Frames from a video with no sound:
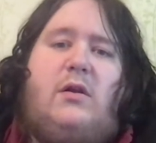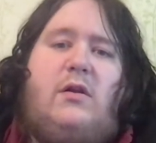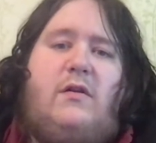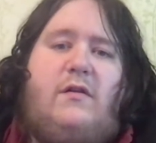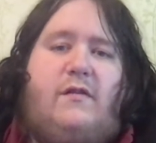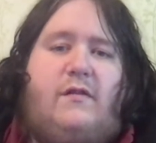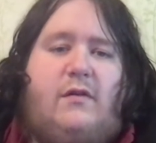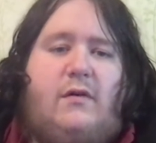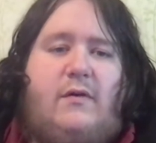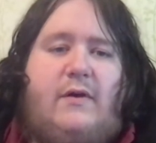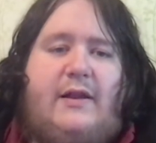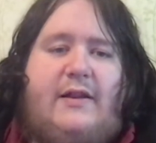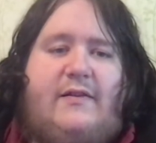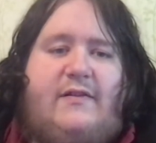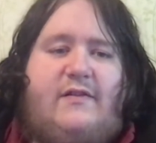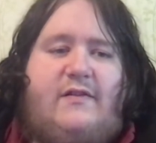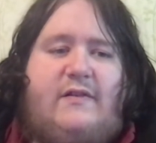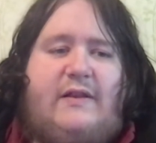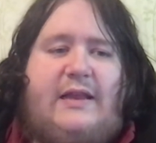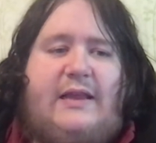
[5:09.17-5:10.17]
So let's
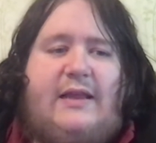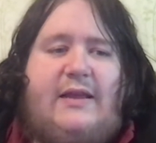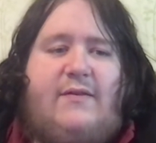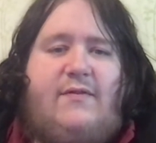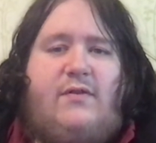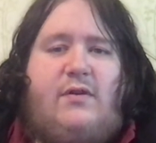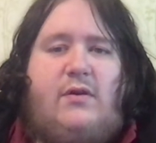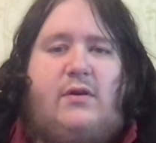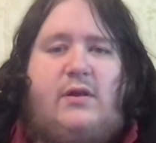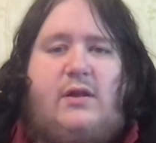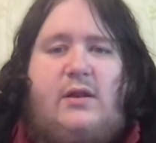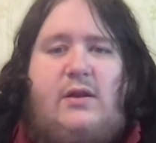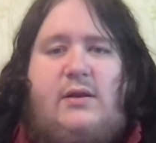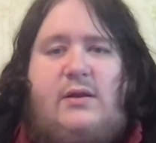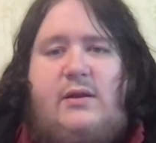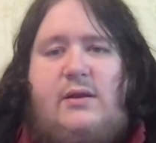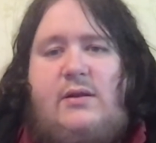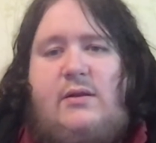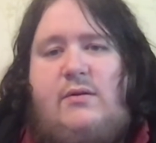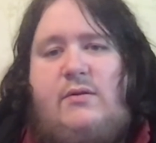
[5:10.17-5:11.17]
see if you
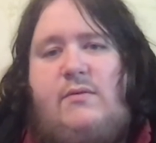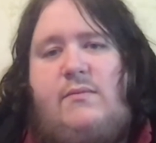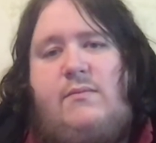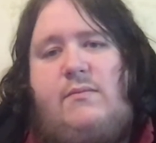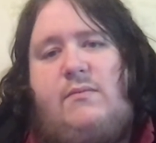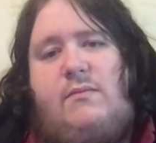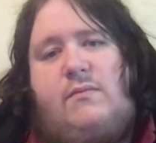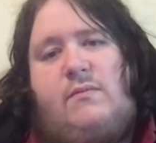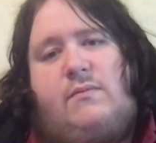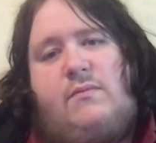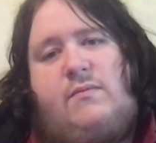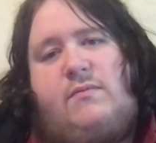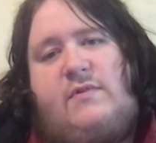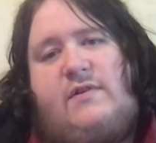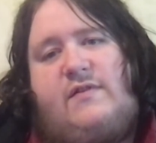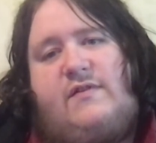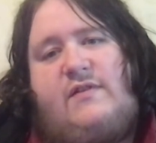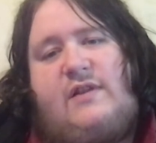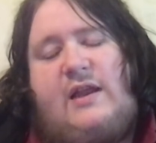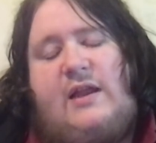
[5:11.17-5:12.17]
can
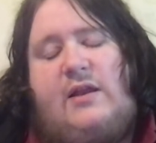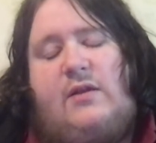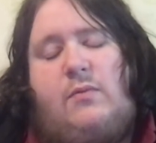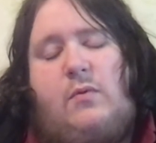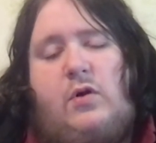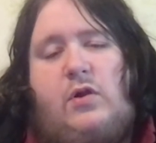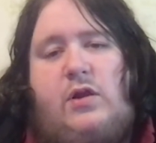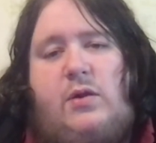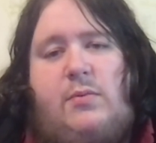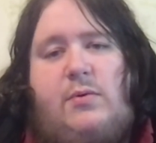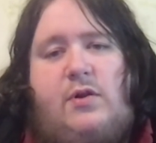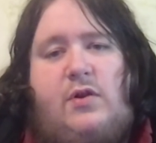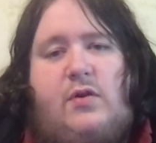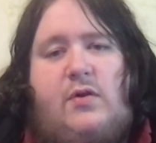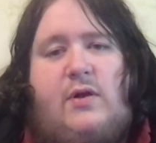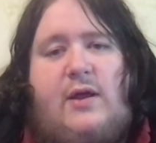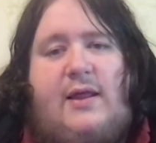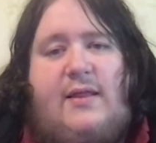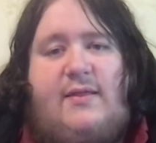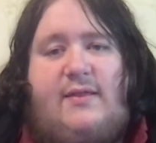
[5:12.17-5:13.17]
decide what you would do
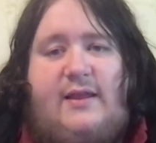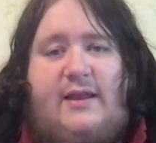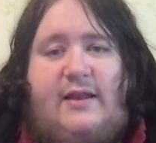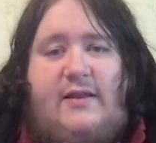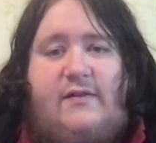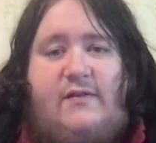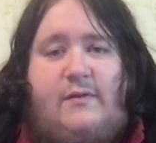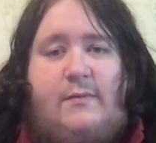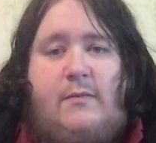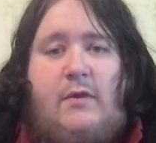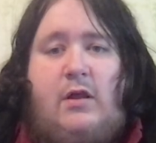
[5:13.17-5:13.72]
in these.